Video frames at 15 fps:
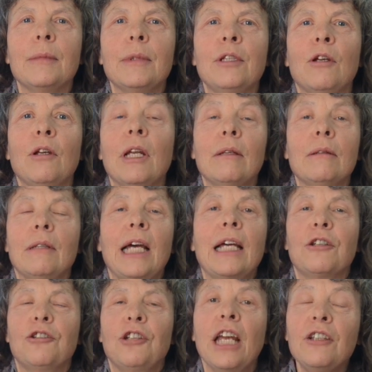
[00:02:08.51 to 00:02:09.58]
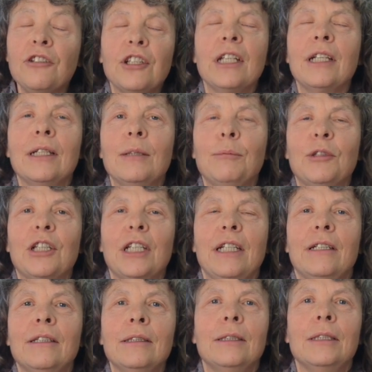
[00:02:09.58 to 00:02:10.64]
you know, like changing a
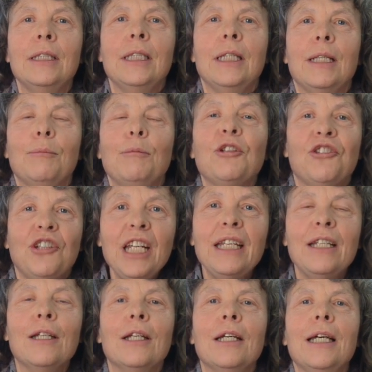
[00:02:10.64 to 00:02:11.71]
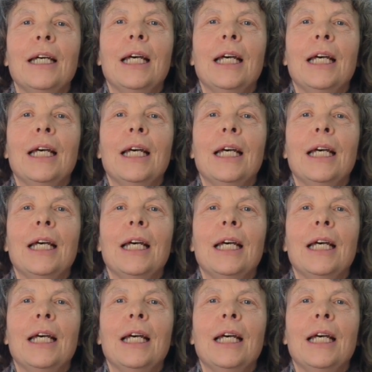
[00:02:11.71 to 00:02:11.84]
particular machine.